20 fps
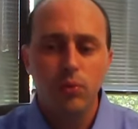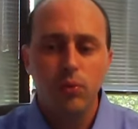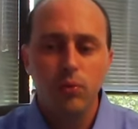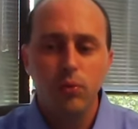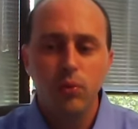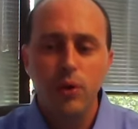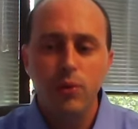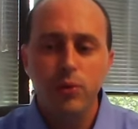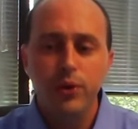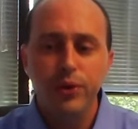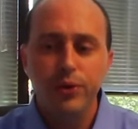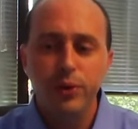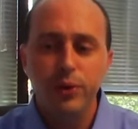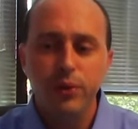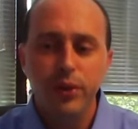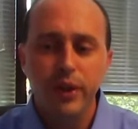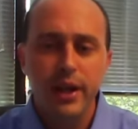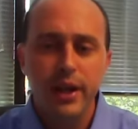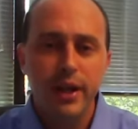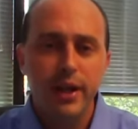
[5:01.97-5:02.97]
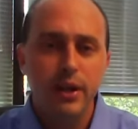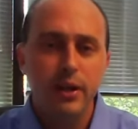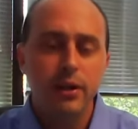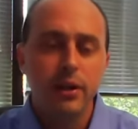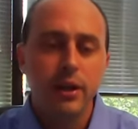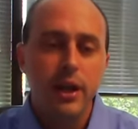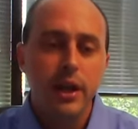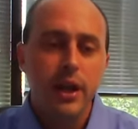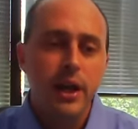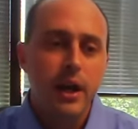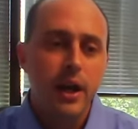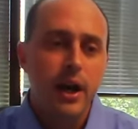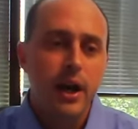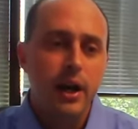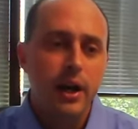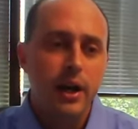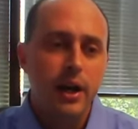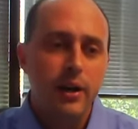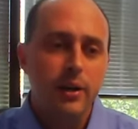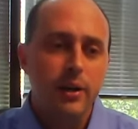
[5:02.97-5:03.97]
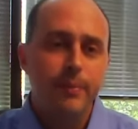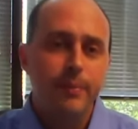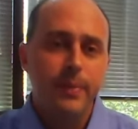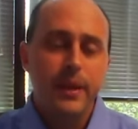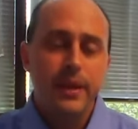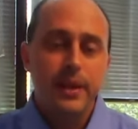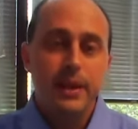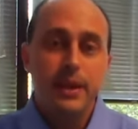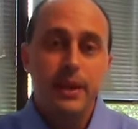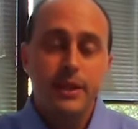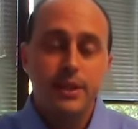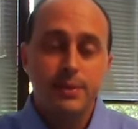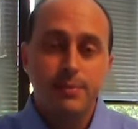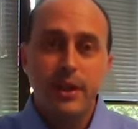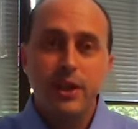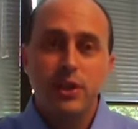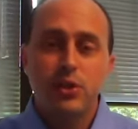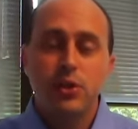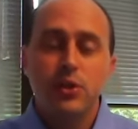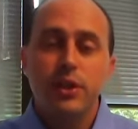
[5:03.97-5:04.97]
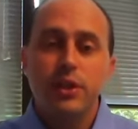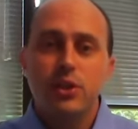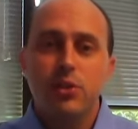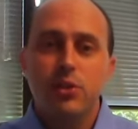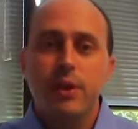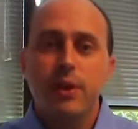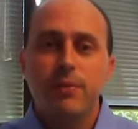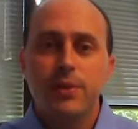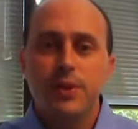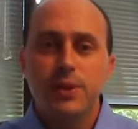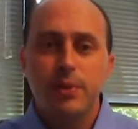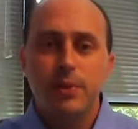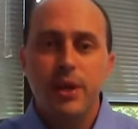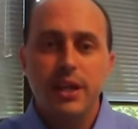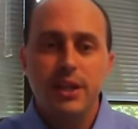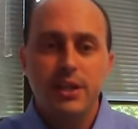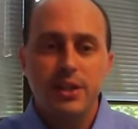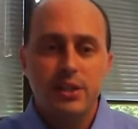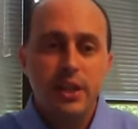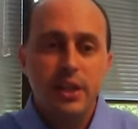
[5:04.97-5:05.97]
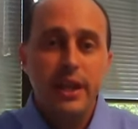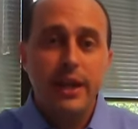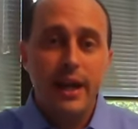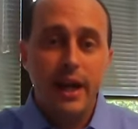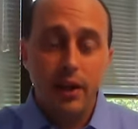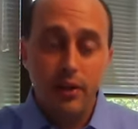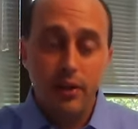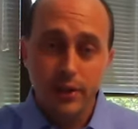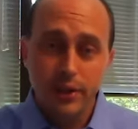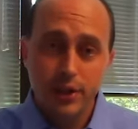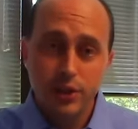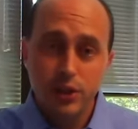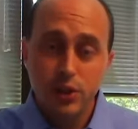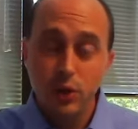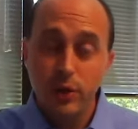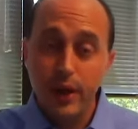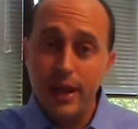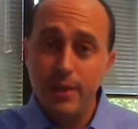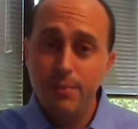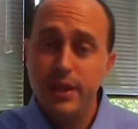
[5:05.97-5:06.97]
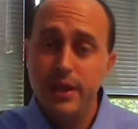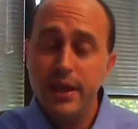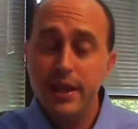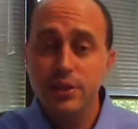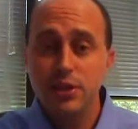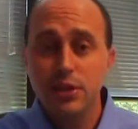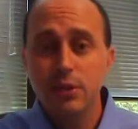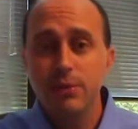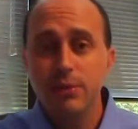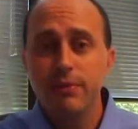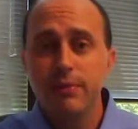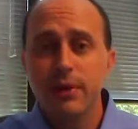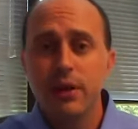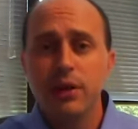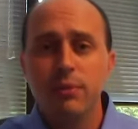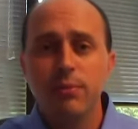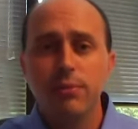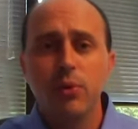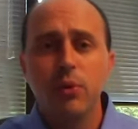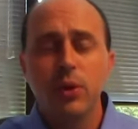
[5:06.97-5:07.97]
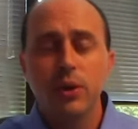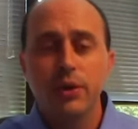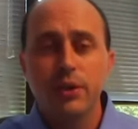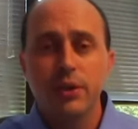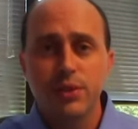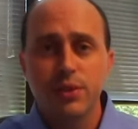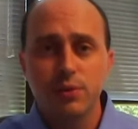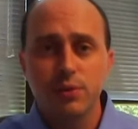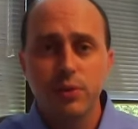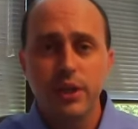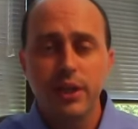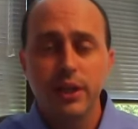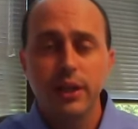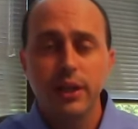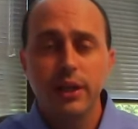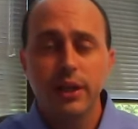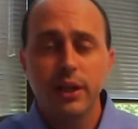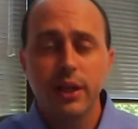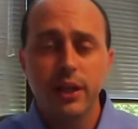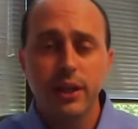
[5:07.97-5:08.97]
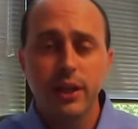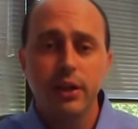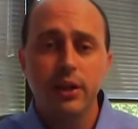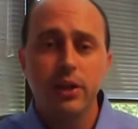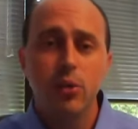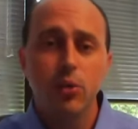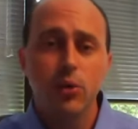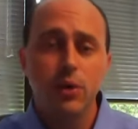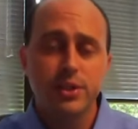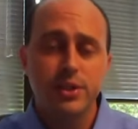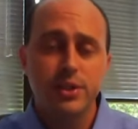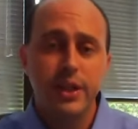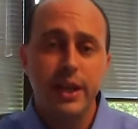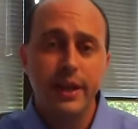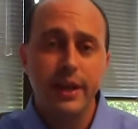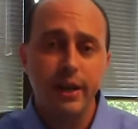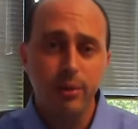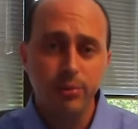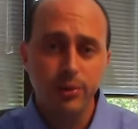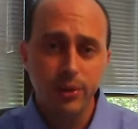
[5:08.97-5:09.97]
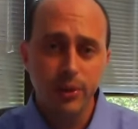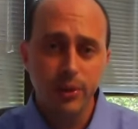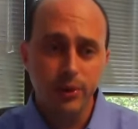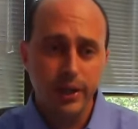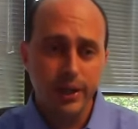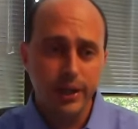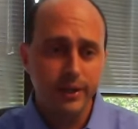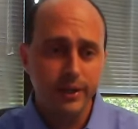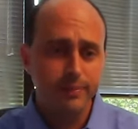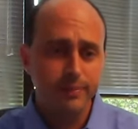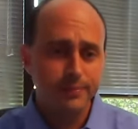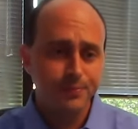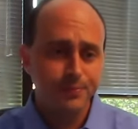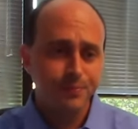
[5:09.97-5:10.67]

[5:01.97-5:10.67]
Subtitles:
what we'll do there is make sure that your reference page is laid out. So APA is going to be very important this week in your setup, okay?